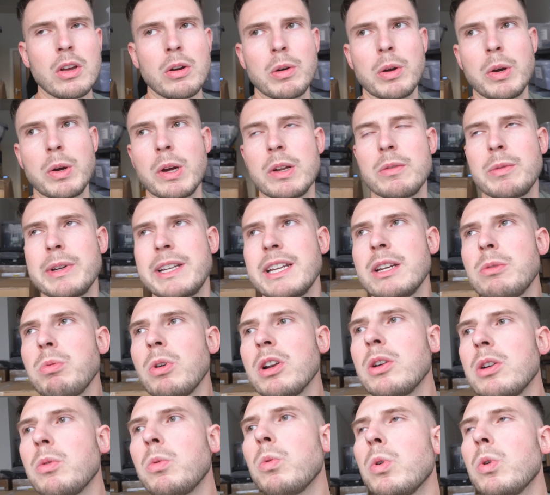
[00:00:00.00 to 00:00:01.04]
We, we did
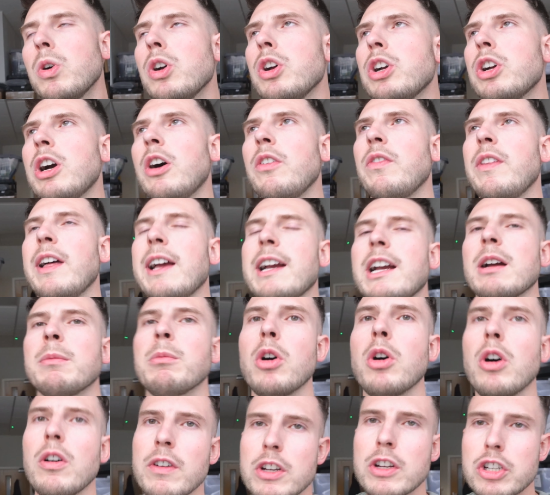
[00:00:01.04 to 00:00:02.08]
want to work on like a
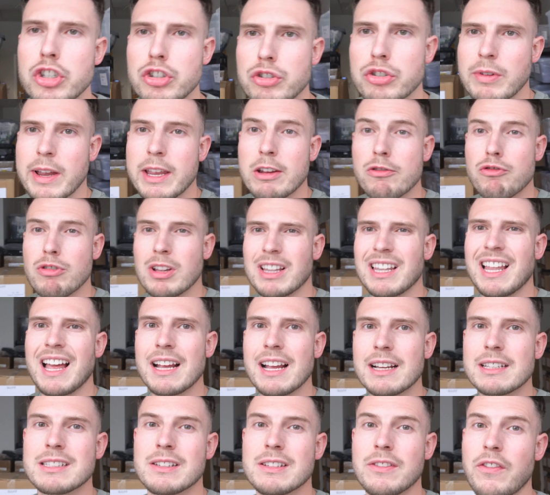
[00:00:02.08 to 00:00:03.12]
more of a straight,
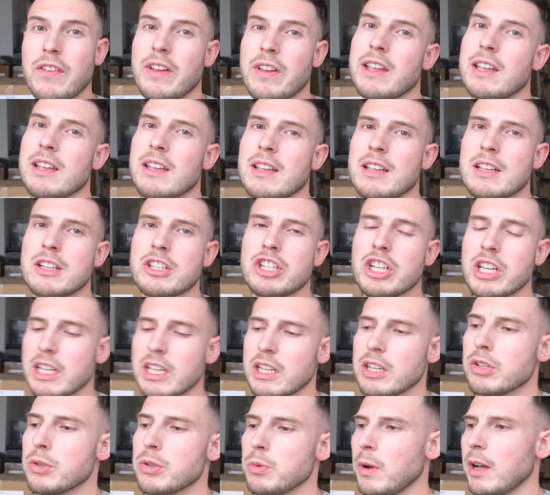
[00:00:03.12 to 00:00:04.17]
relaxed fit
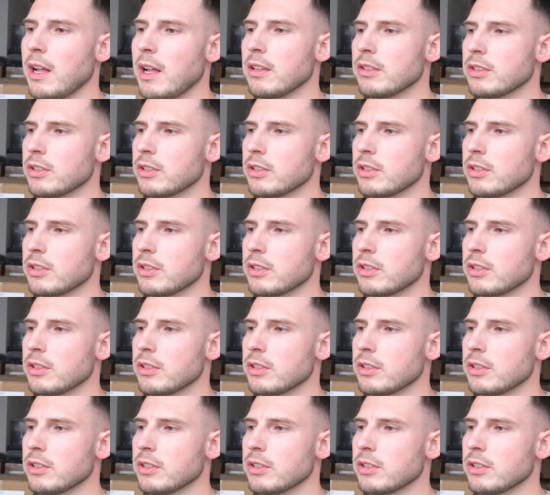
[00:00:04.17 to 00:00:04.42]
jean as well.